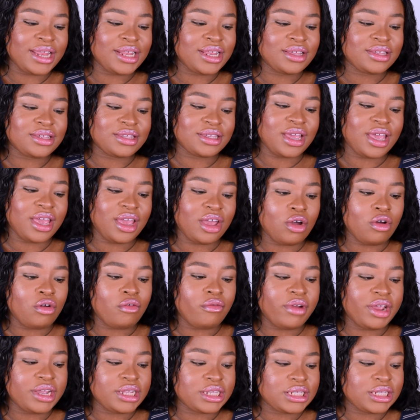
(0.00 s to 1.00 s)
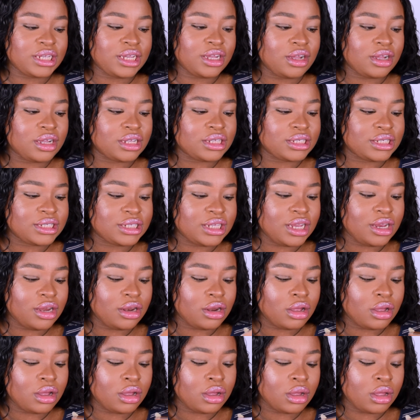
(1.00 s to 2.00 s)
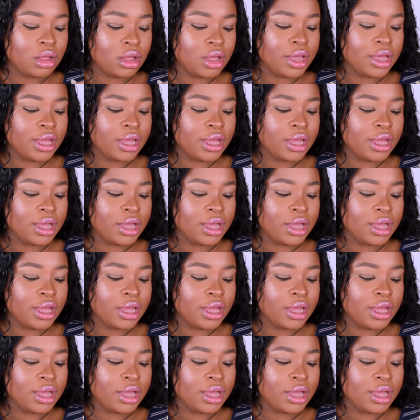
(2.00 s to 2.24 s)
This is a correcting concealer.